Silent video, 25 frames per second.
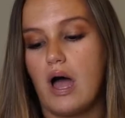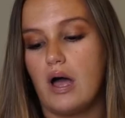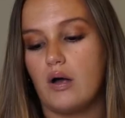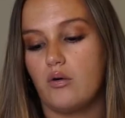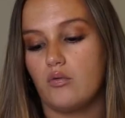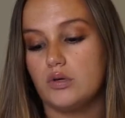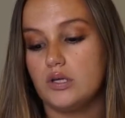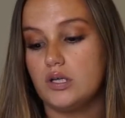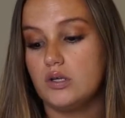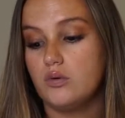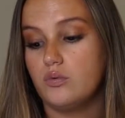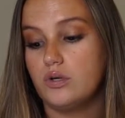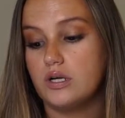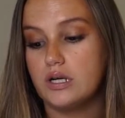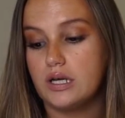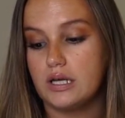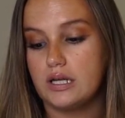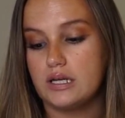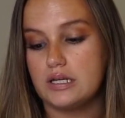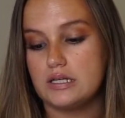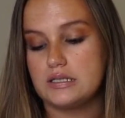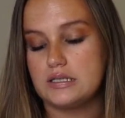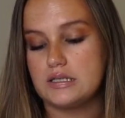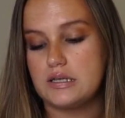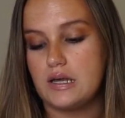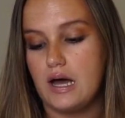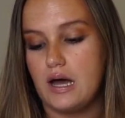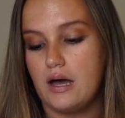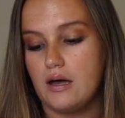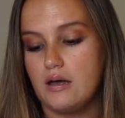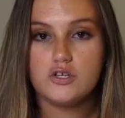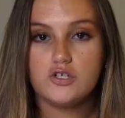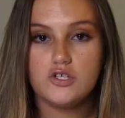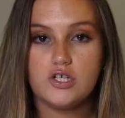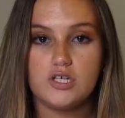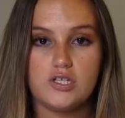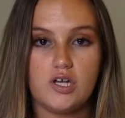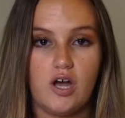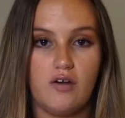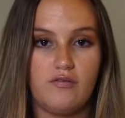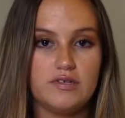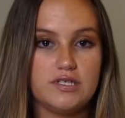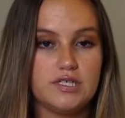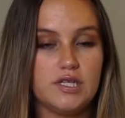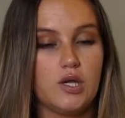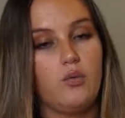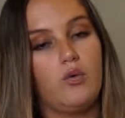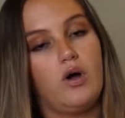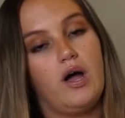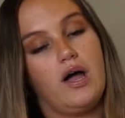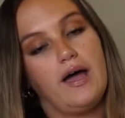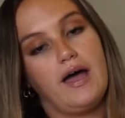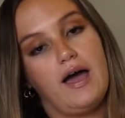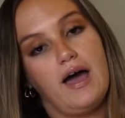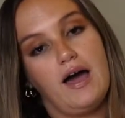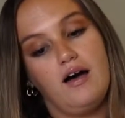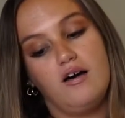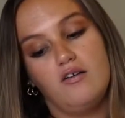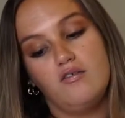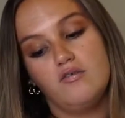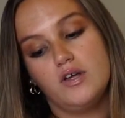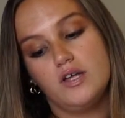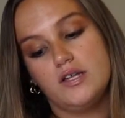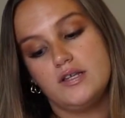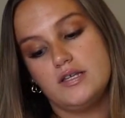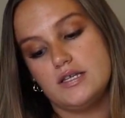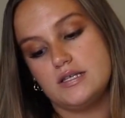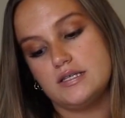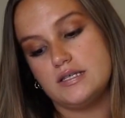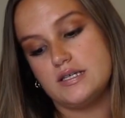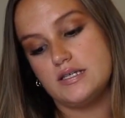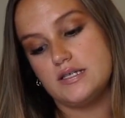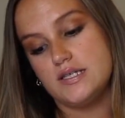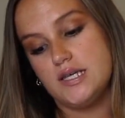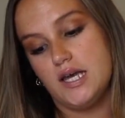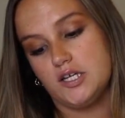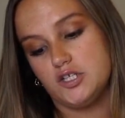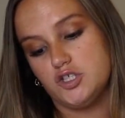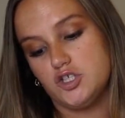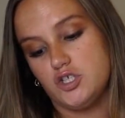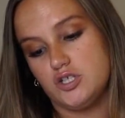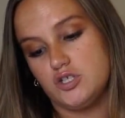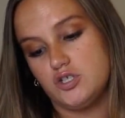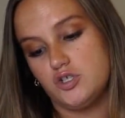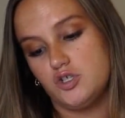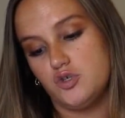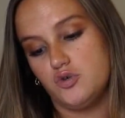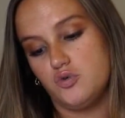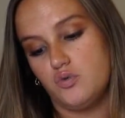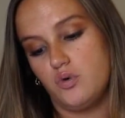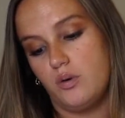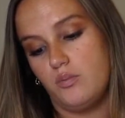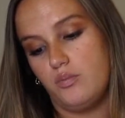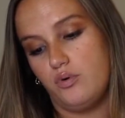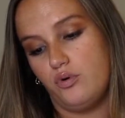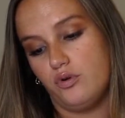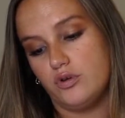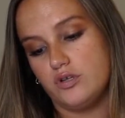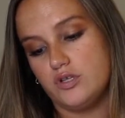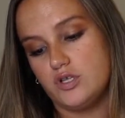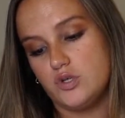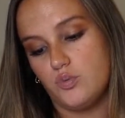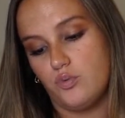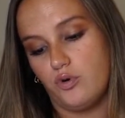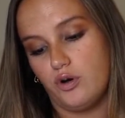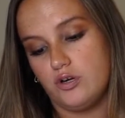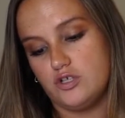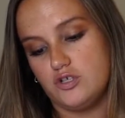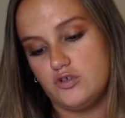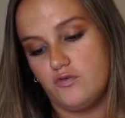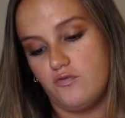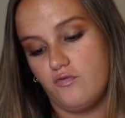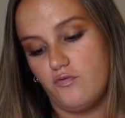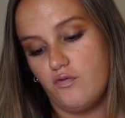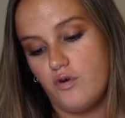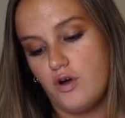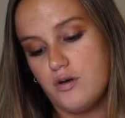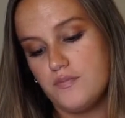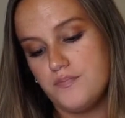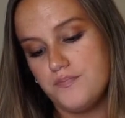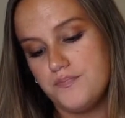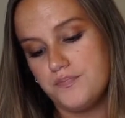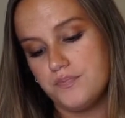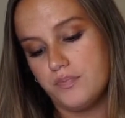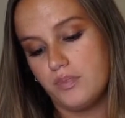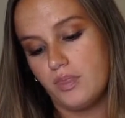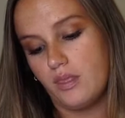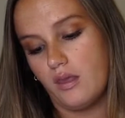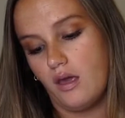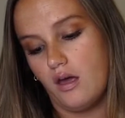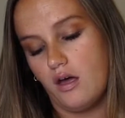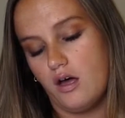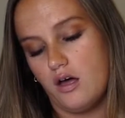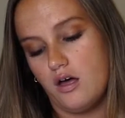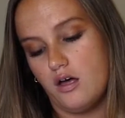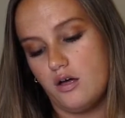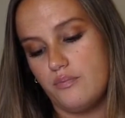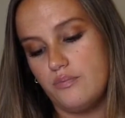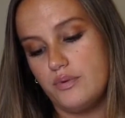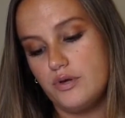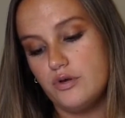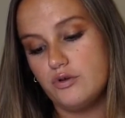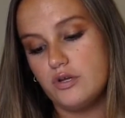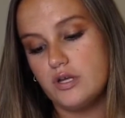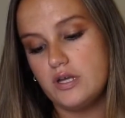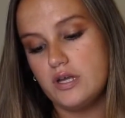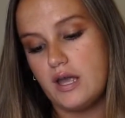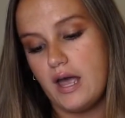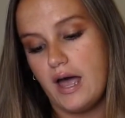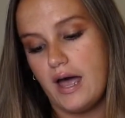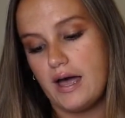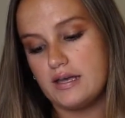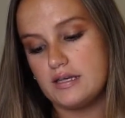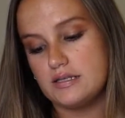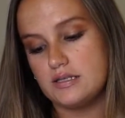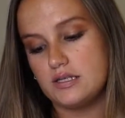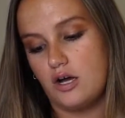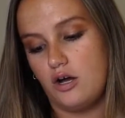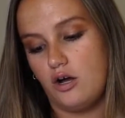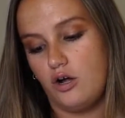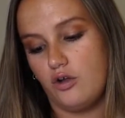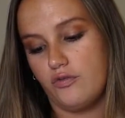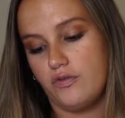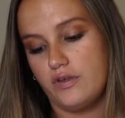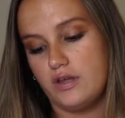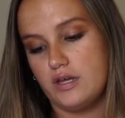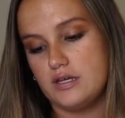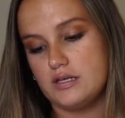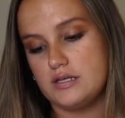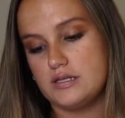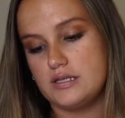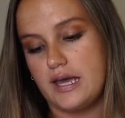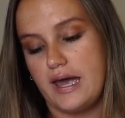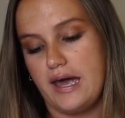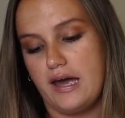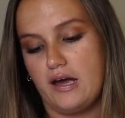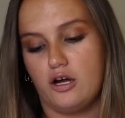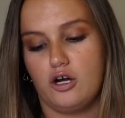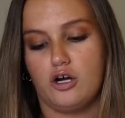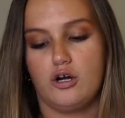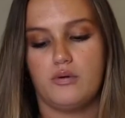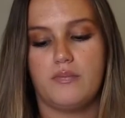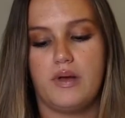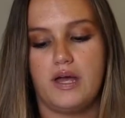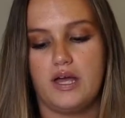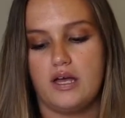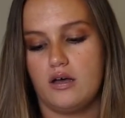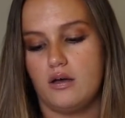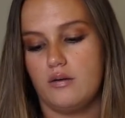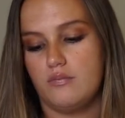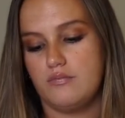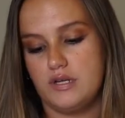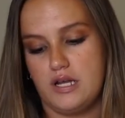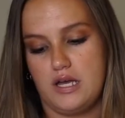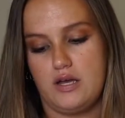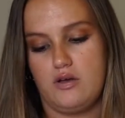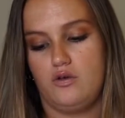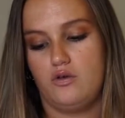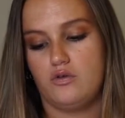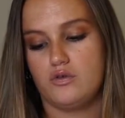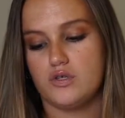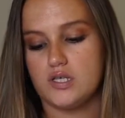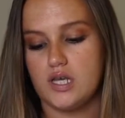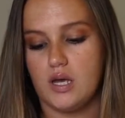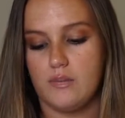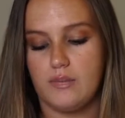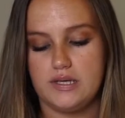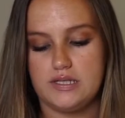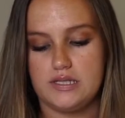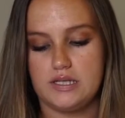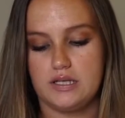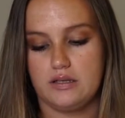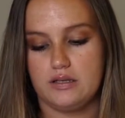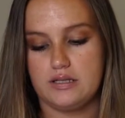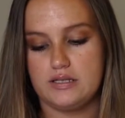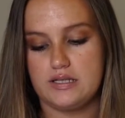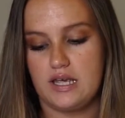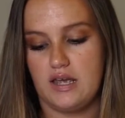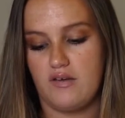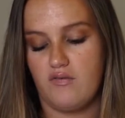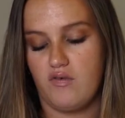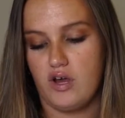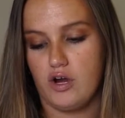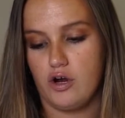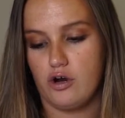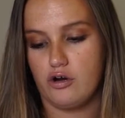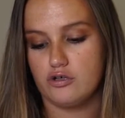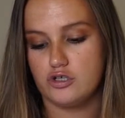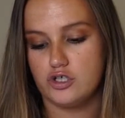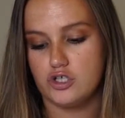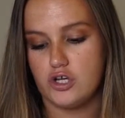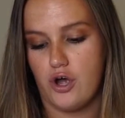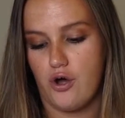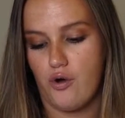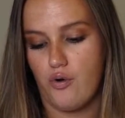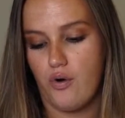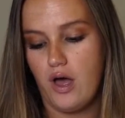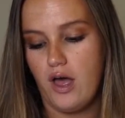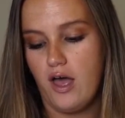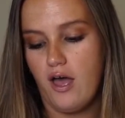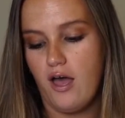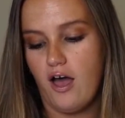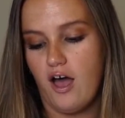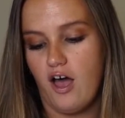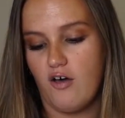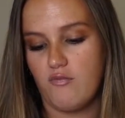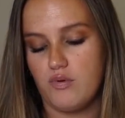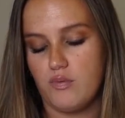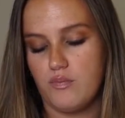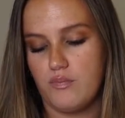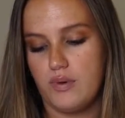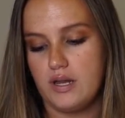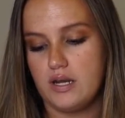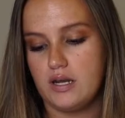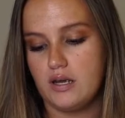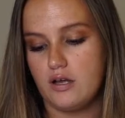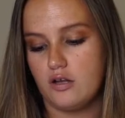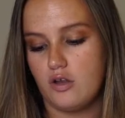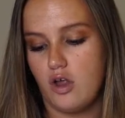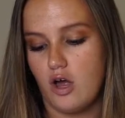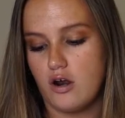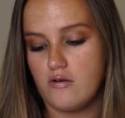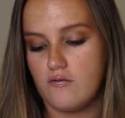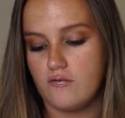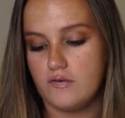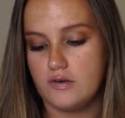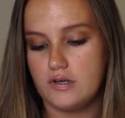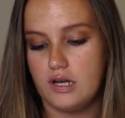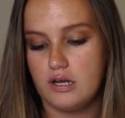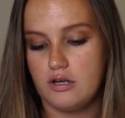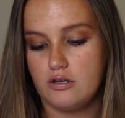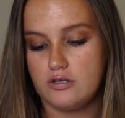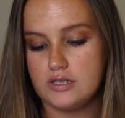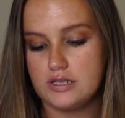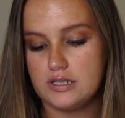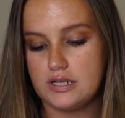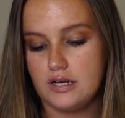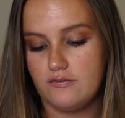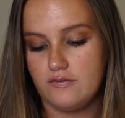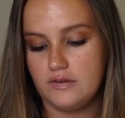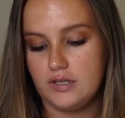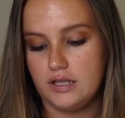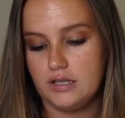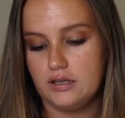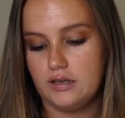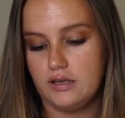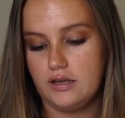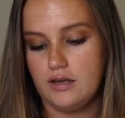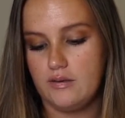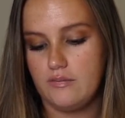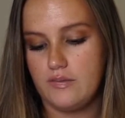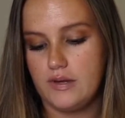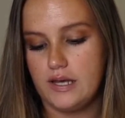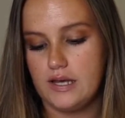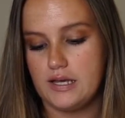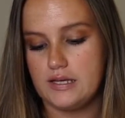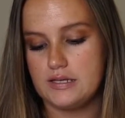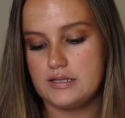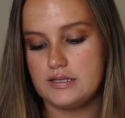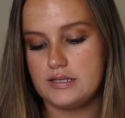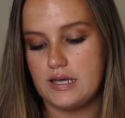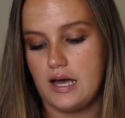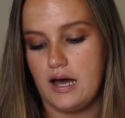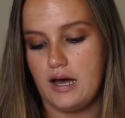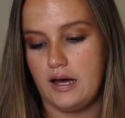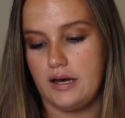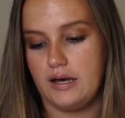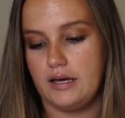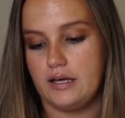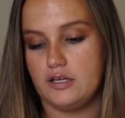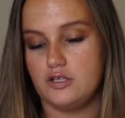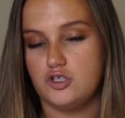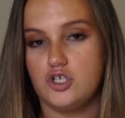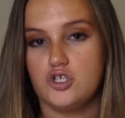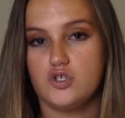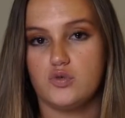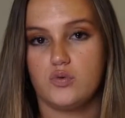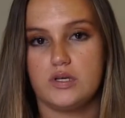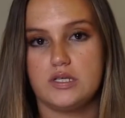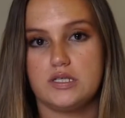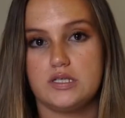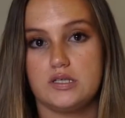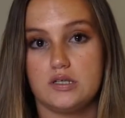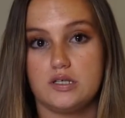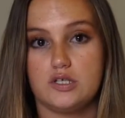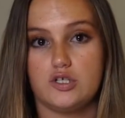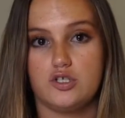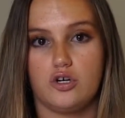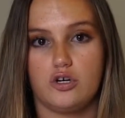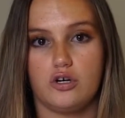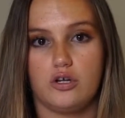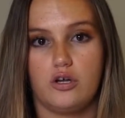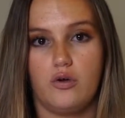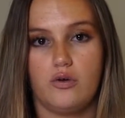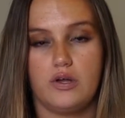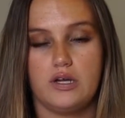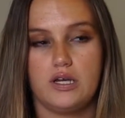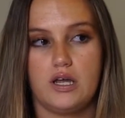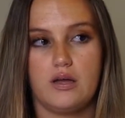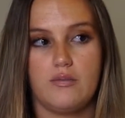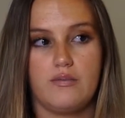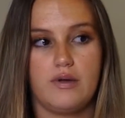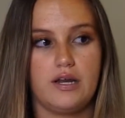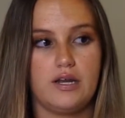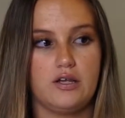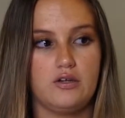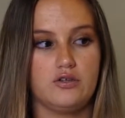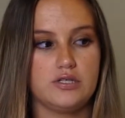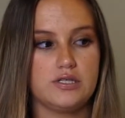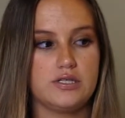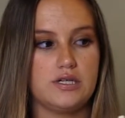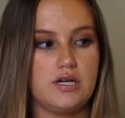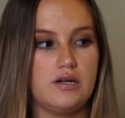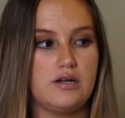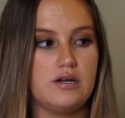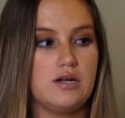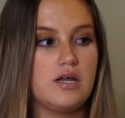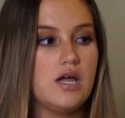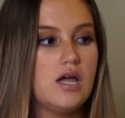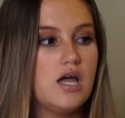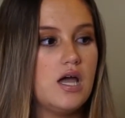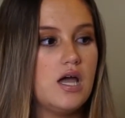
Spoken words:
I really want to get into that. So that's obviously why I have this section to pull inspiration from. Beauty has all things hair, makeup, nails. I basically save here. So I've been pinning a lot of nail stuff lately because I just recently started going to get my nails done.